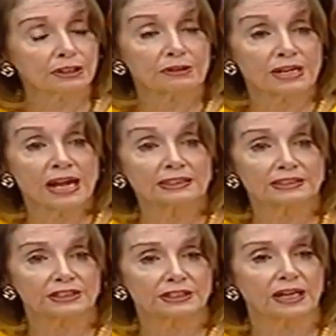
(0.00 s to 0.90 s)

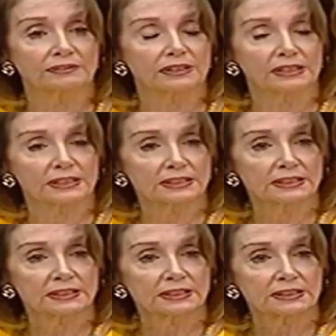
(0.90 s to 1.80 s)
chronology of it.
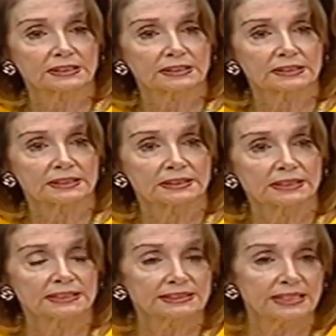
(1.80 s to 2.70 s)

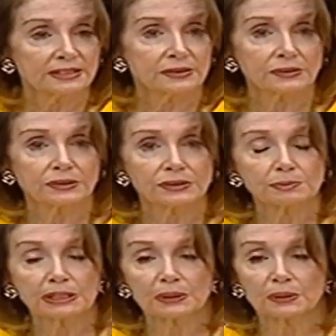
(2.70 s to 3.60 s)
I said to the
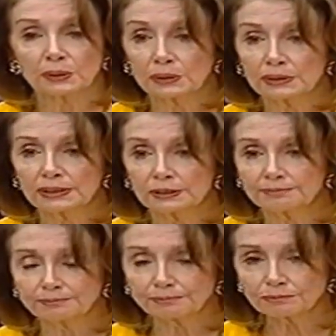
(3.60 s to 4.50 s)
speaker
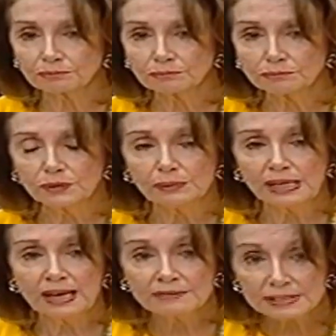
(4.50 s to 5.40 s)
earlier, we
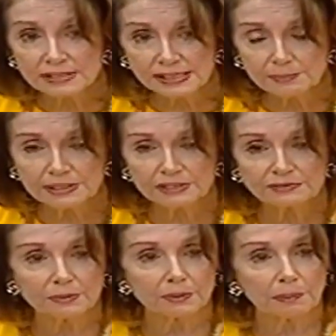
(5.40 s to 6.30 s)
have the deepest,
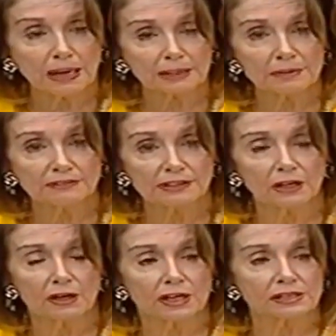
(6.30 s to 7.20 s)
from the bottom of
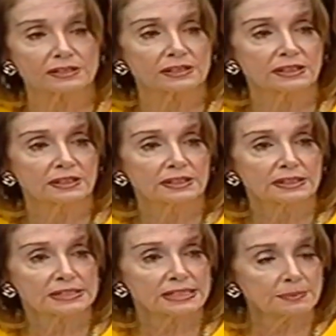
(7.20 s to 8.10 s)
our hearts,
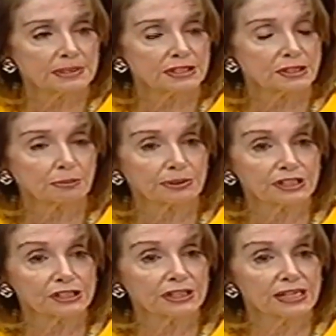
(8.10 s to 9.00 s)
the deepest
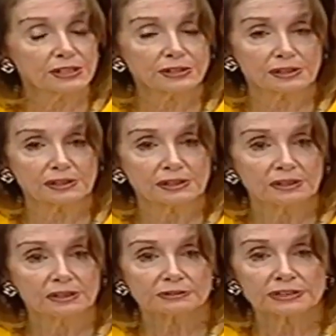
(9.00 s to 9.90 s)
appreciation
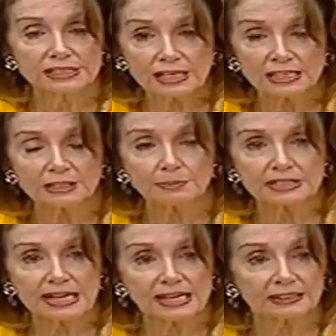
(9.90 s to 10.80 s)
for his
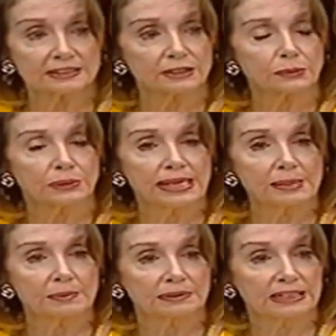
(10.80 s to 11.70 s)
hospitality to
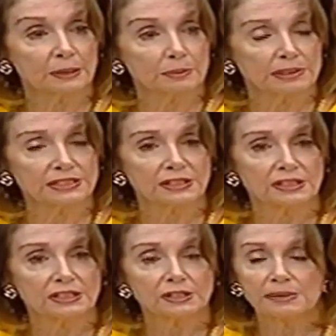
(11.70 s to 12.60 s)
help us
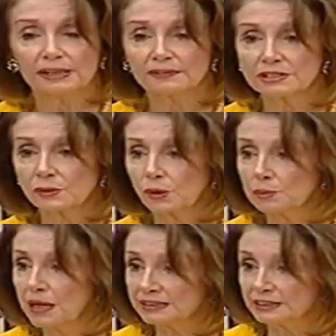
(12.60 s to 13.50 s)
to make this all
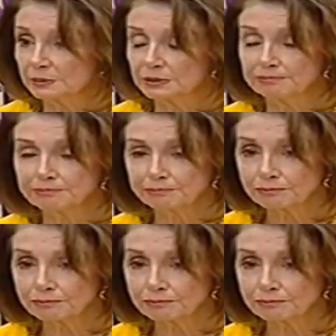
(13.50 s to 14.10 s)
possible.